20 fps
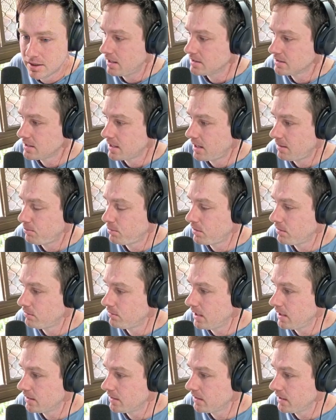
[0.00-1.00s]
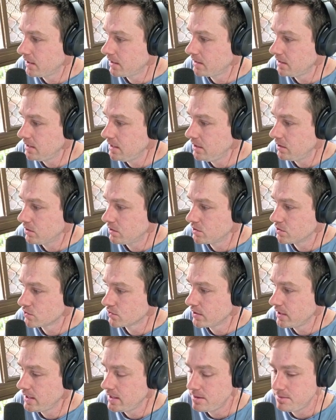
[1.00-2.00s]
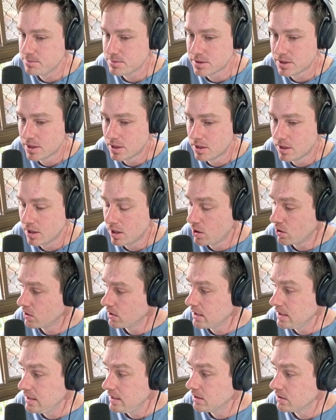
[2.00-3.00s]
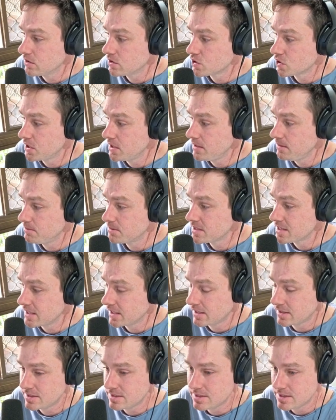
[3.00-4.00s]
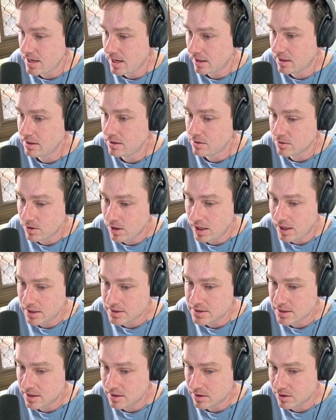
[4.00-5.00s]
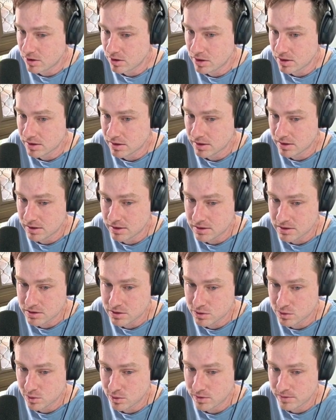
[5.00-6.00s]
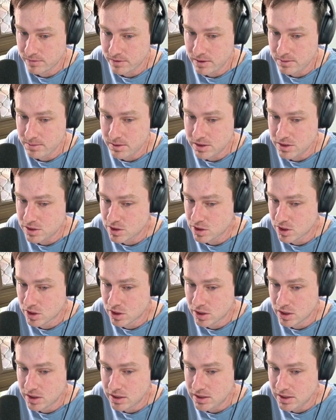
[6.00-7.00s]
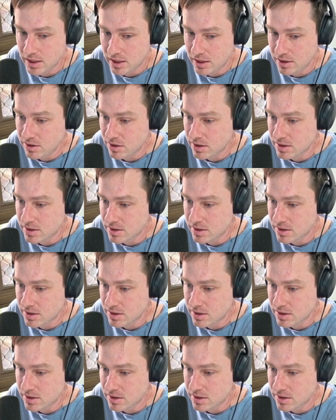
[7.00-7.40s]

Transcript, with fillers: type of thing, Neon Dreams. It got Neon Dreams exactly right and it got this sort of image here. You can